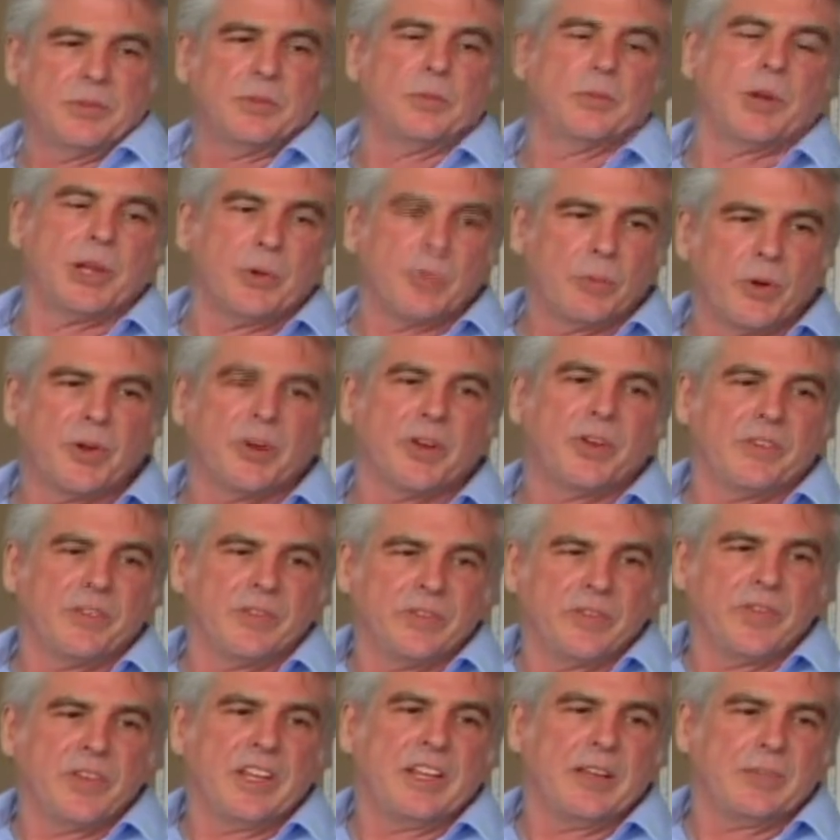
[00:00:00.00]
We would have,
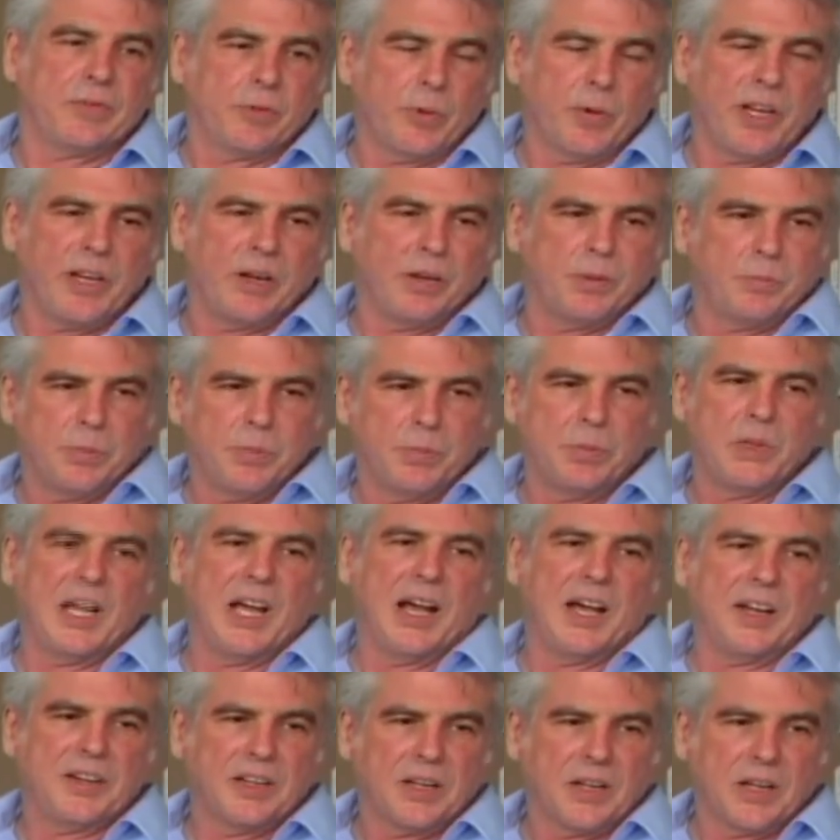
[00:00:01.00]
if we'd have
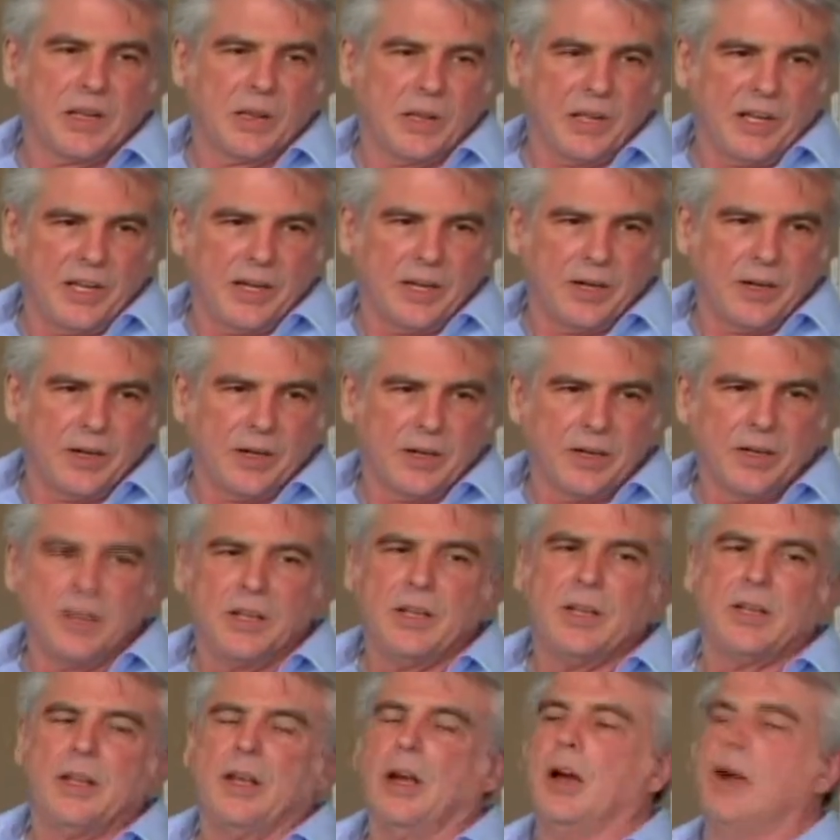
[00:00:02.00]
gotten clear
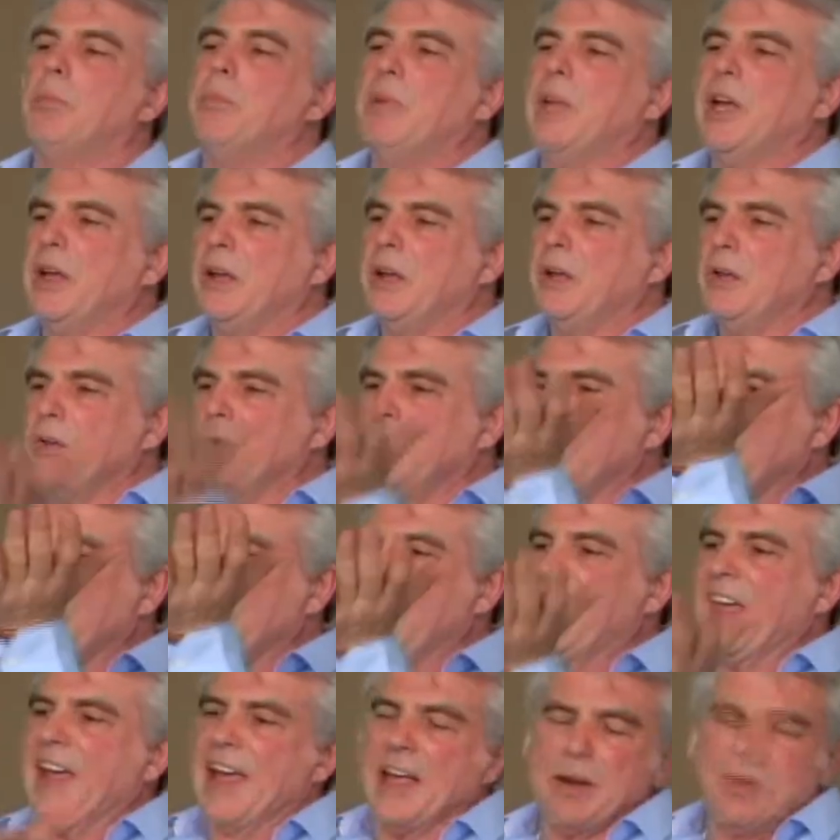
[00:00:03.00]
about
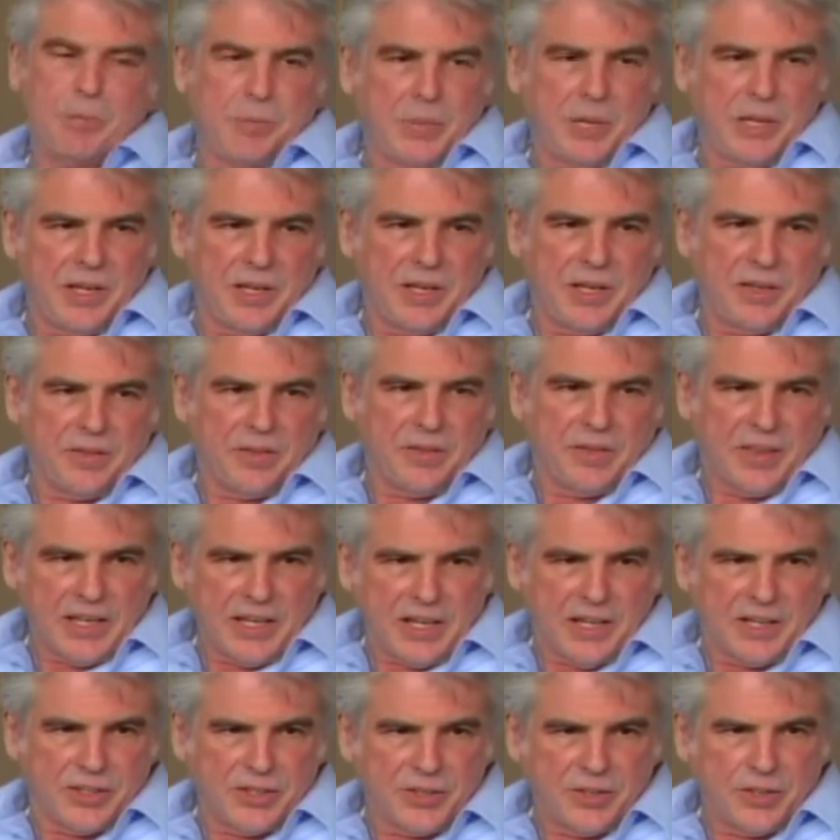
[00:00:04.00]
that being
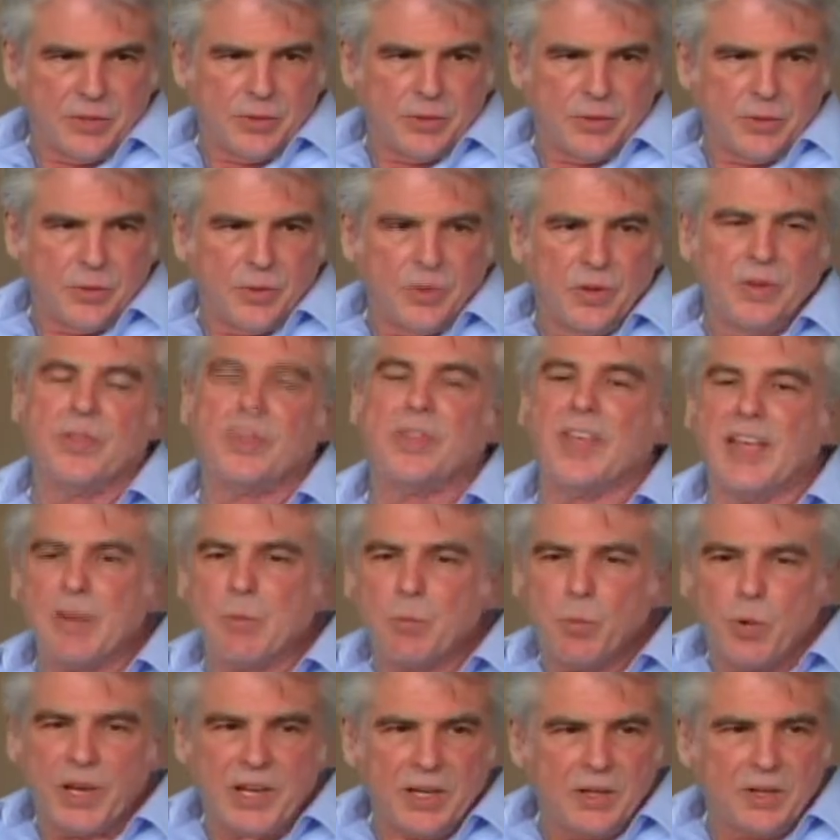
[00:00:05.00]
the issue,
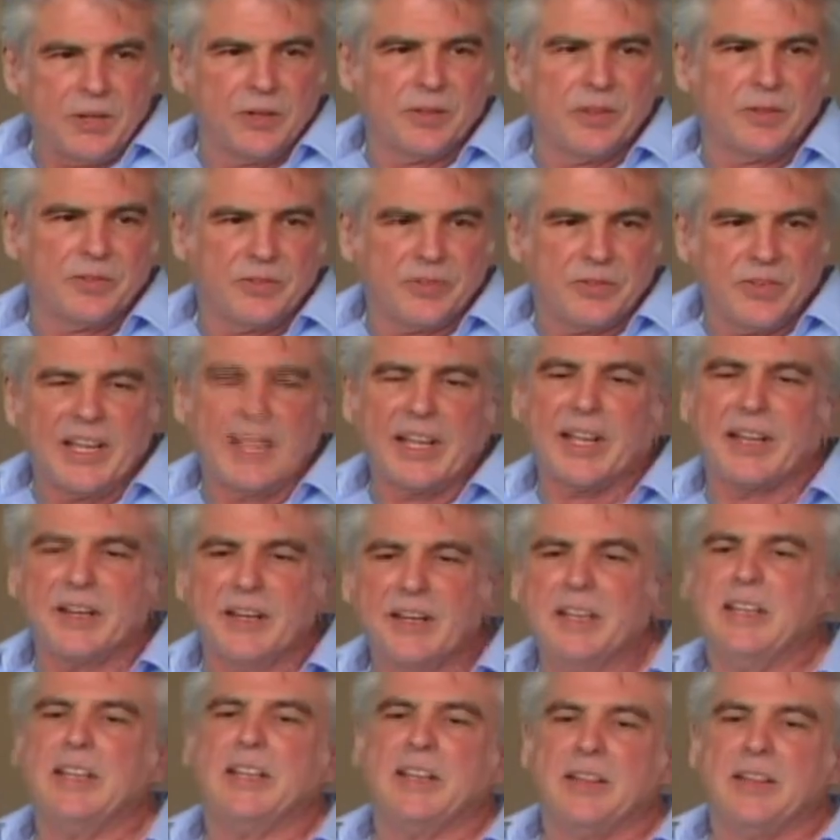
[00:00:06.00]
then we could have said,